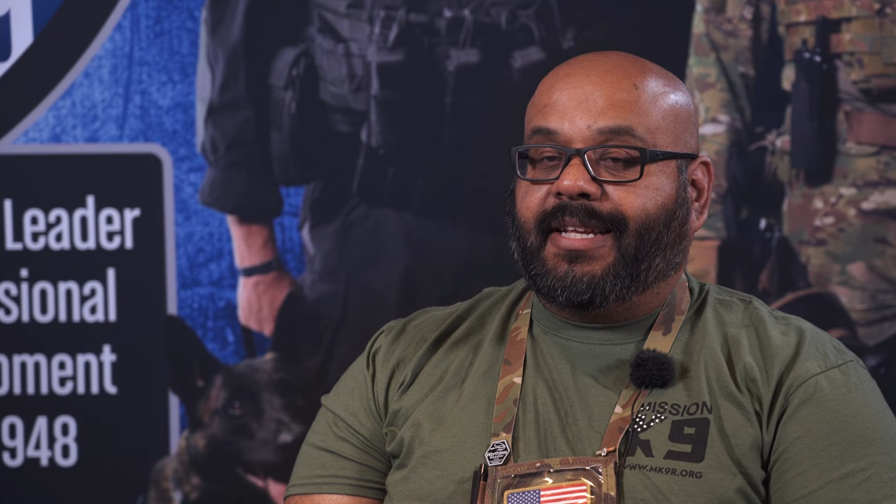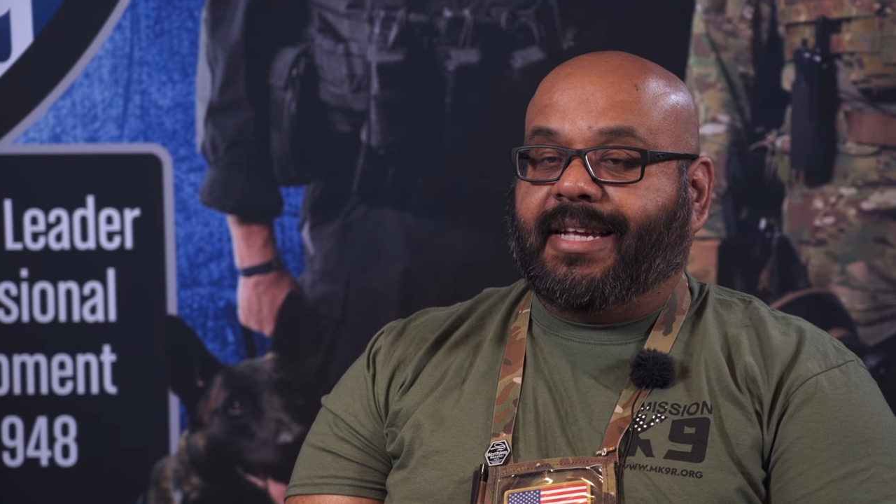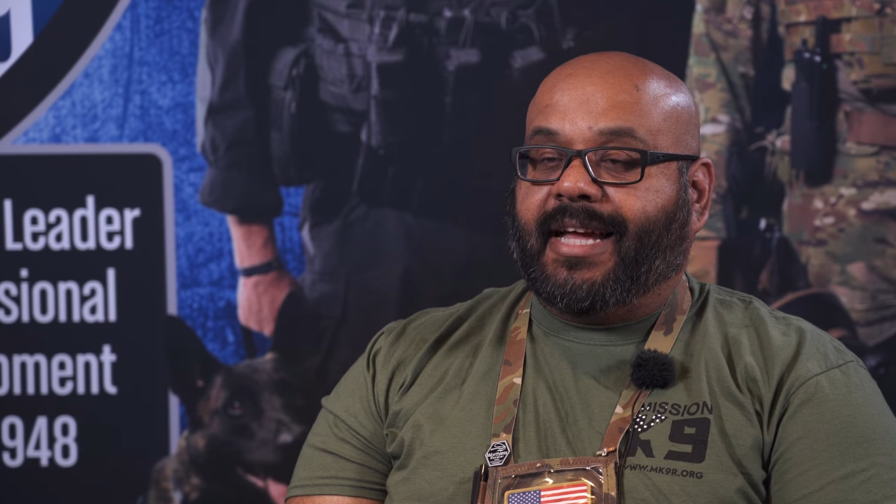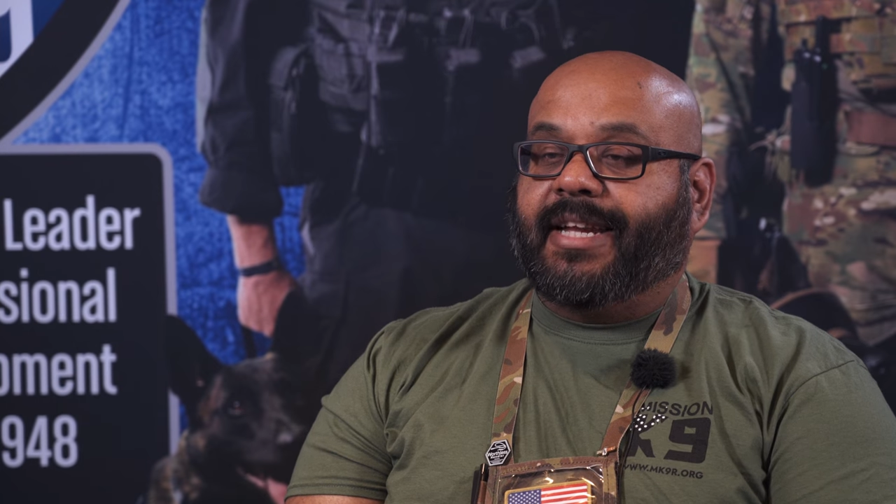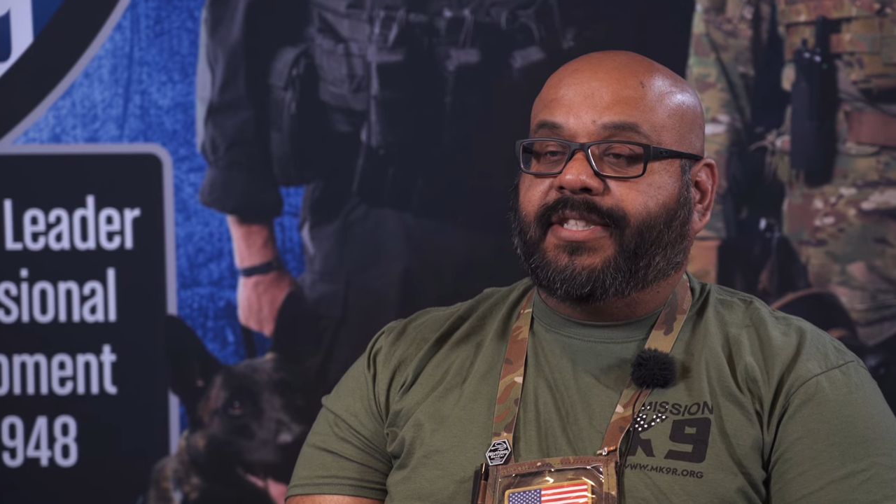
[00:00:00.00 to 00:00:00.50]

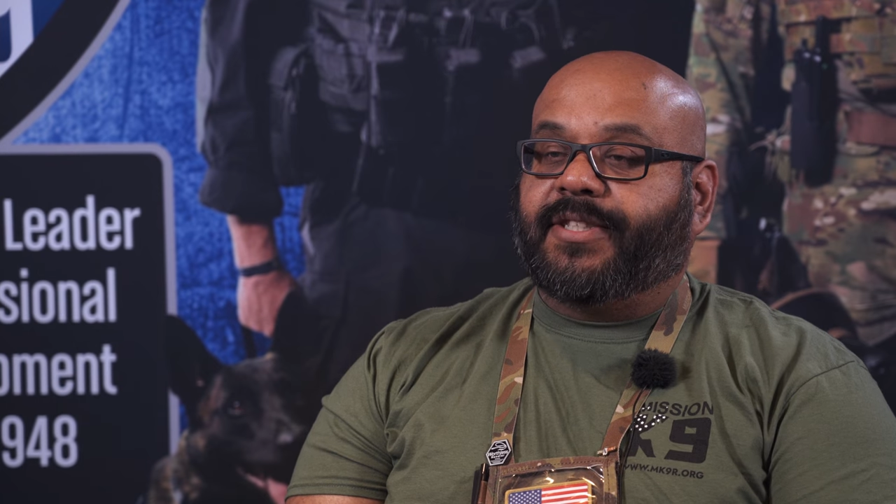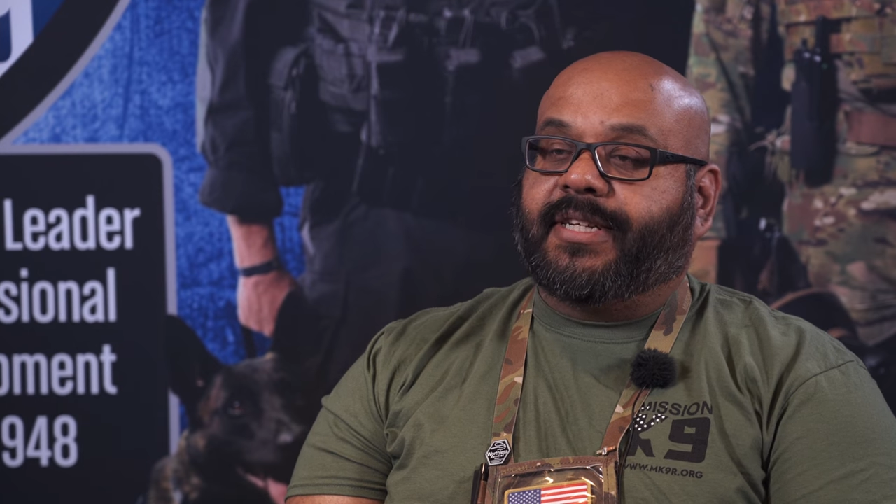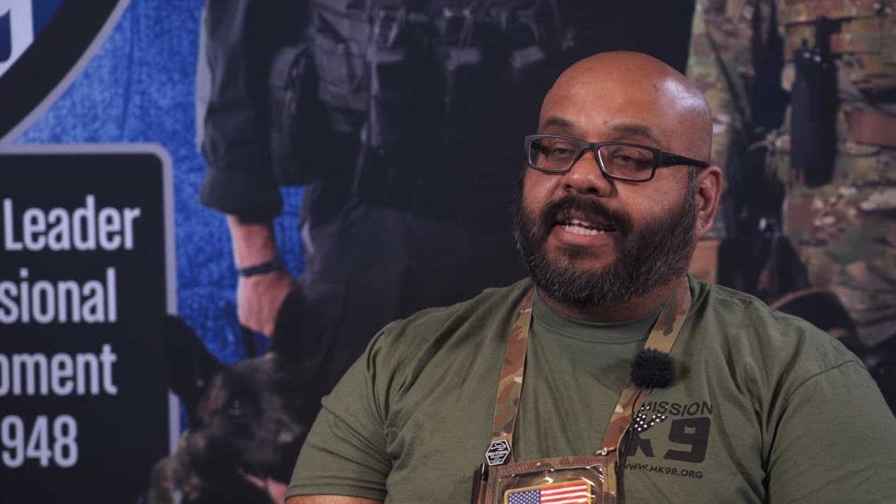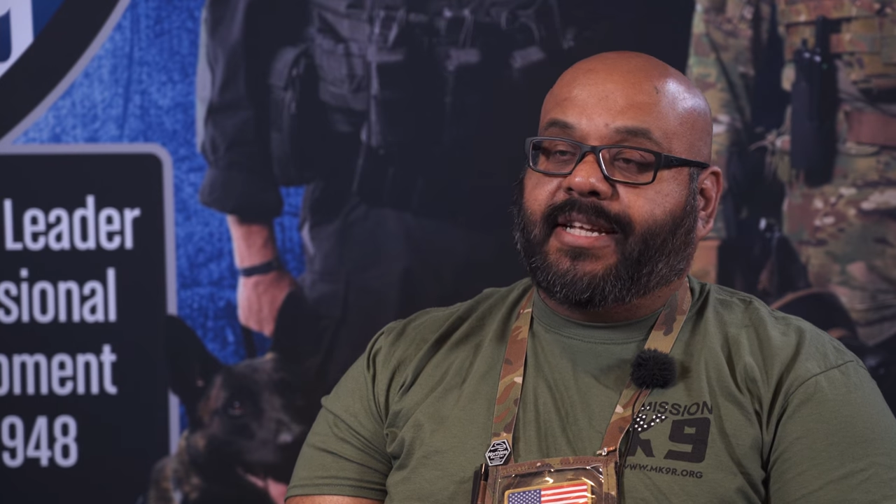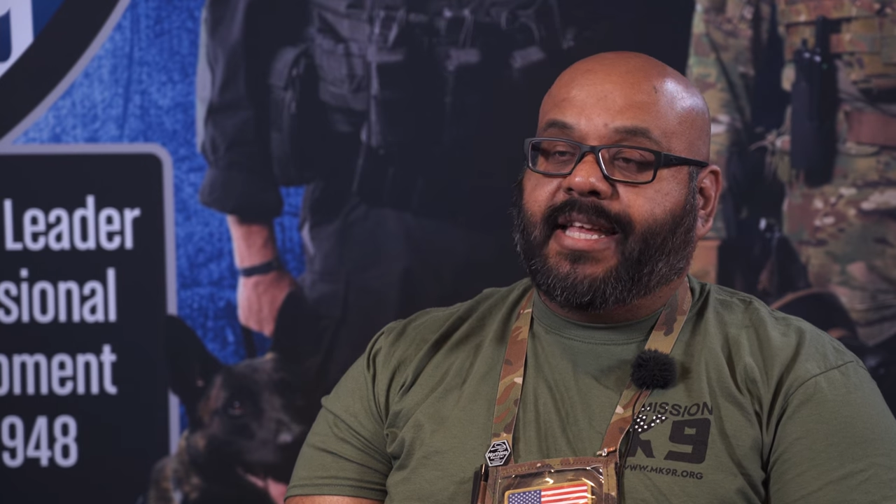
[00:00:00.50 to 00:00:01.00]
got
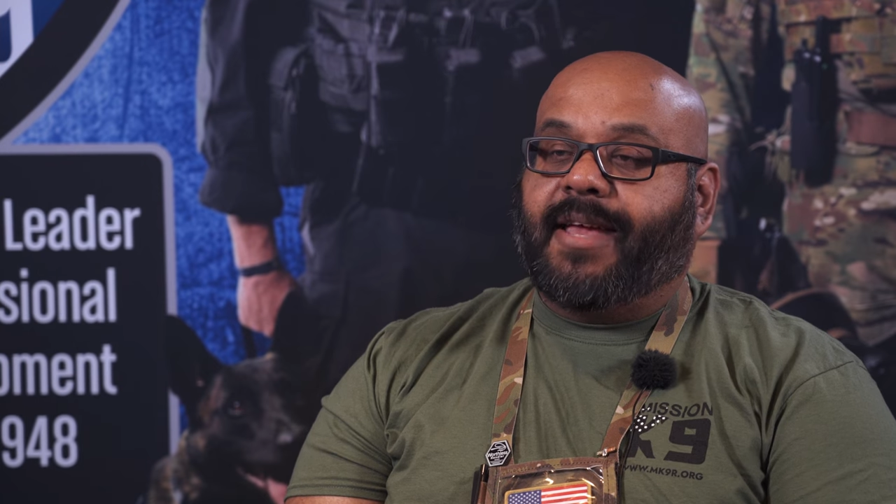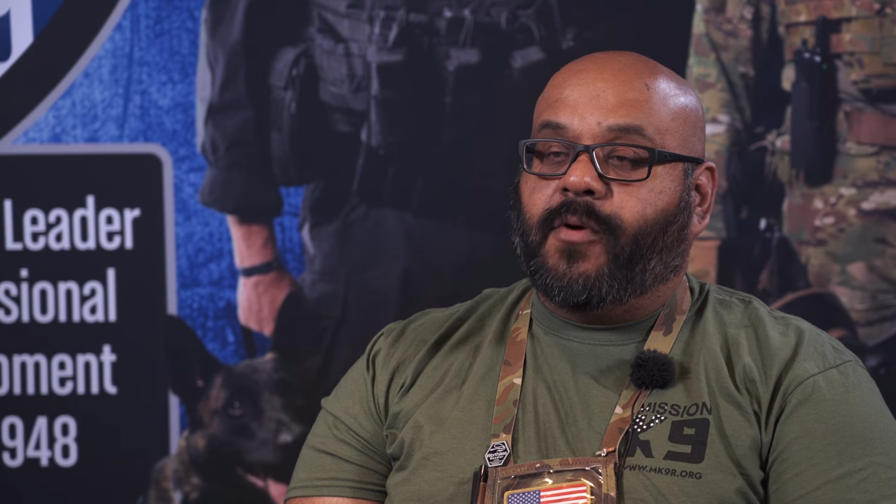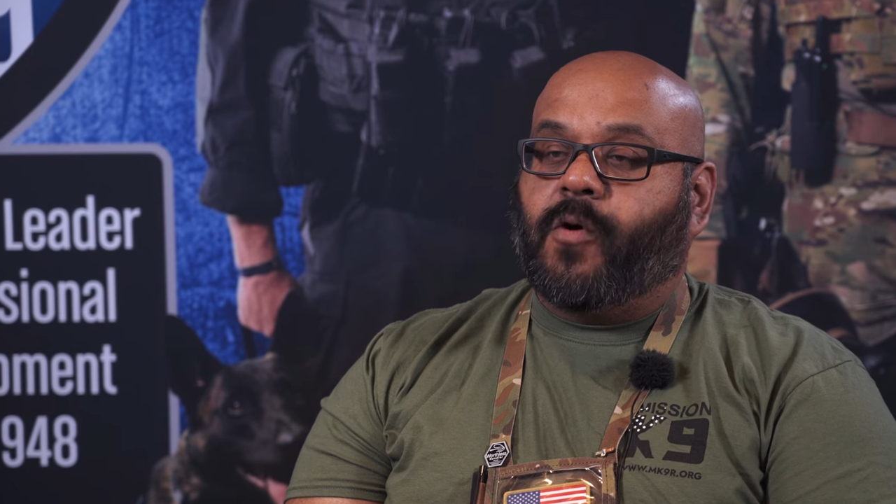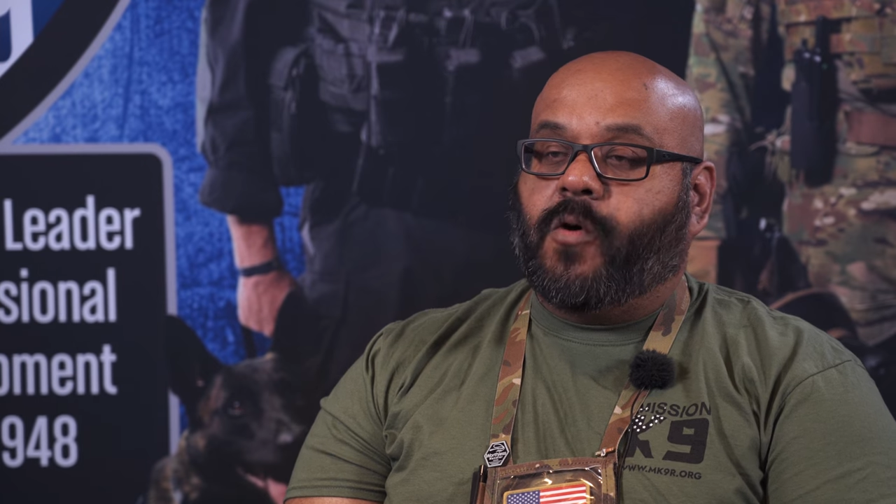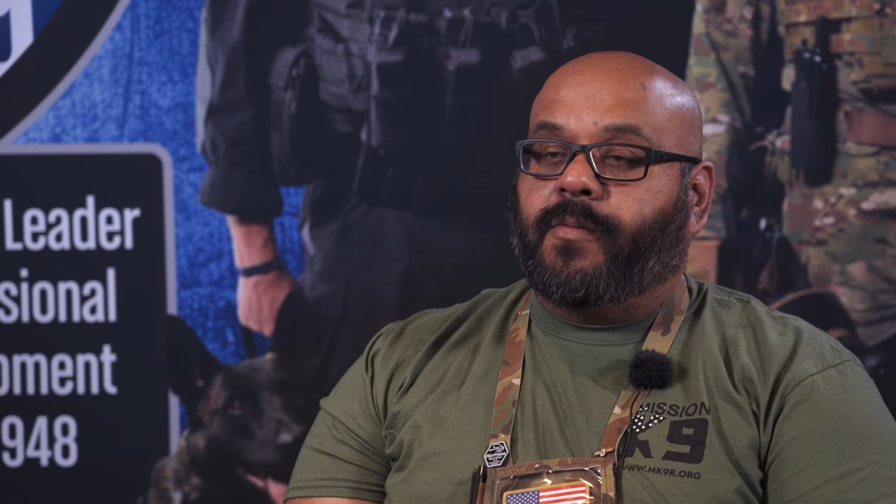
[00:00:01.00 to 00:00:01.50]
injured, came
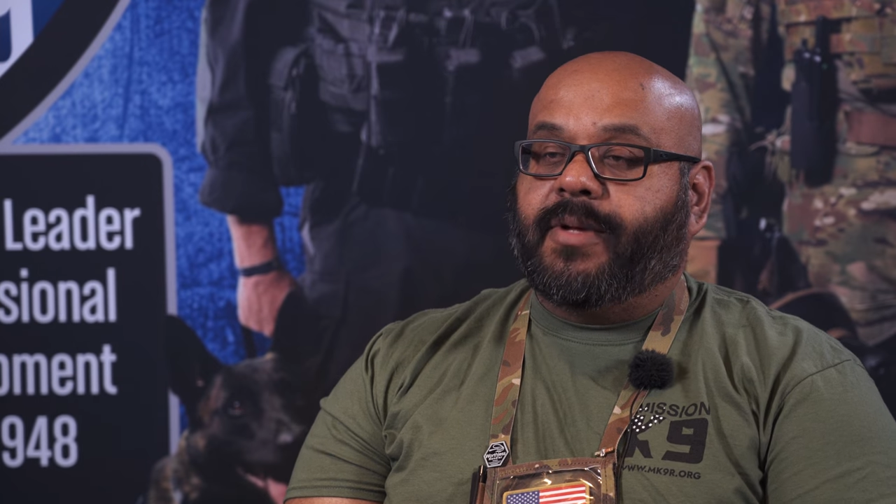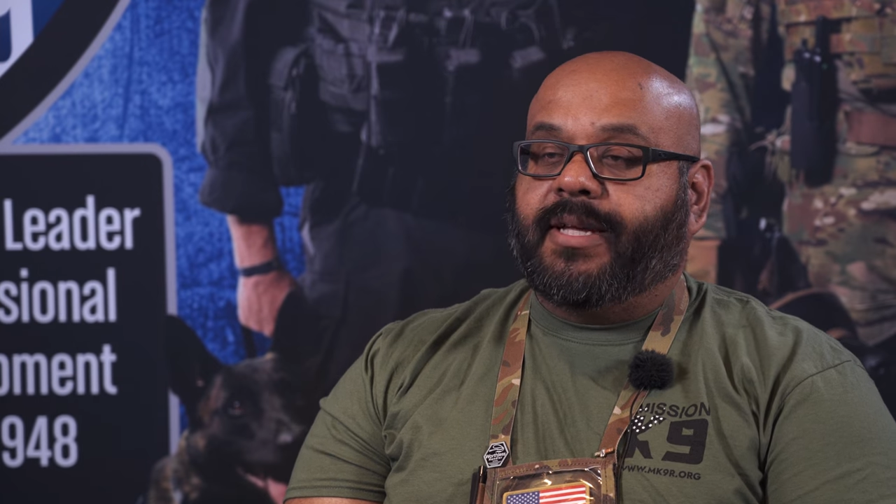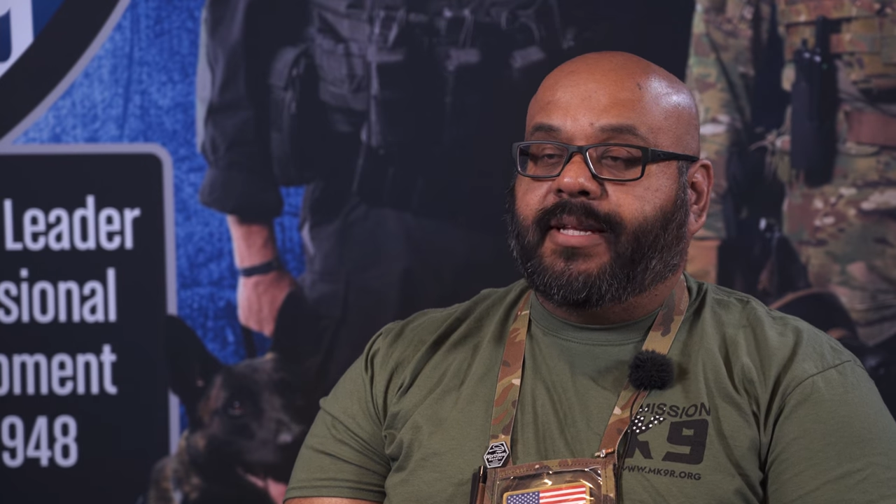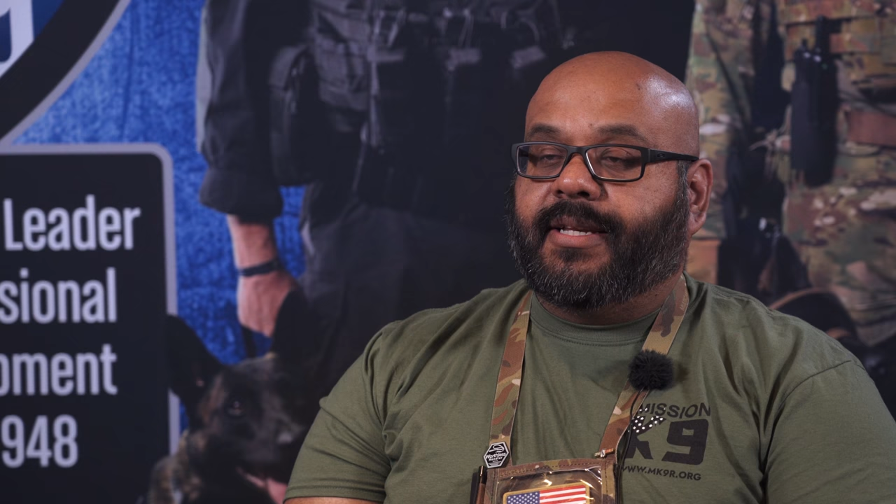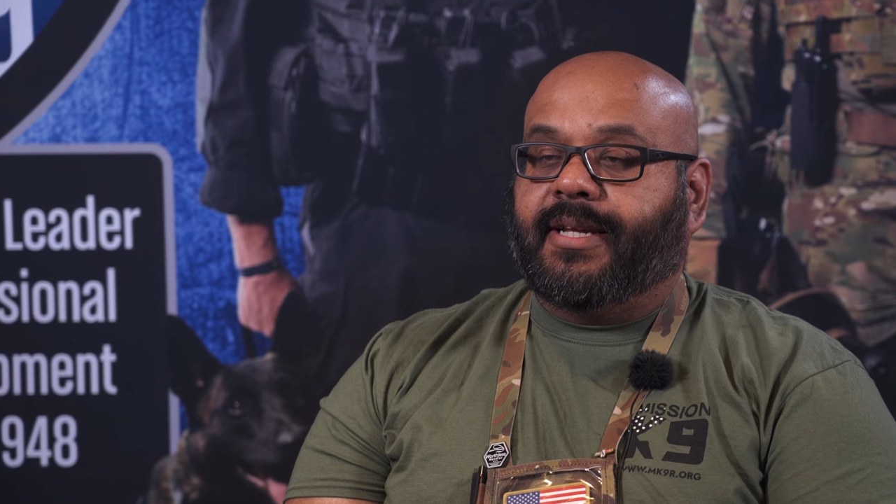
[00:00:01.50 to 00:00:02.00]
home
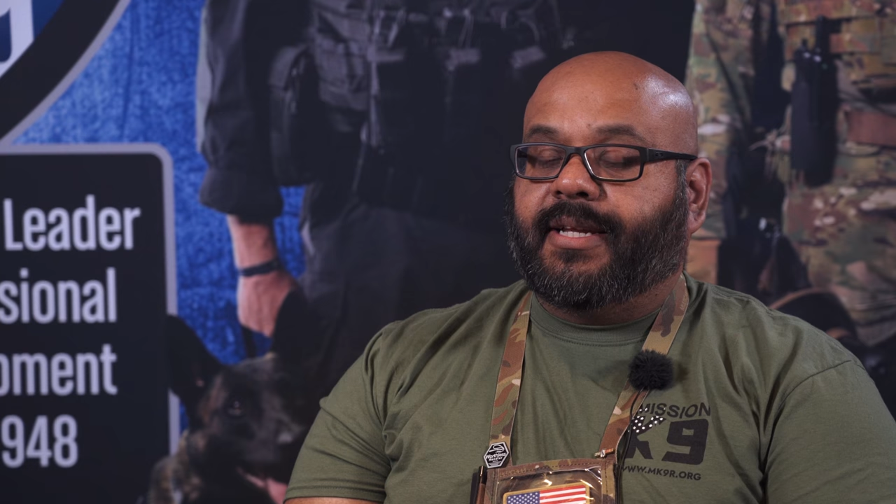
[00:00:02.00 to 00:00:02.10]
and,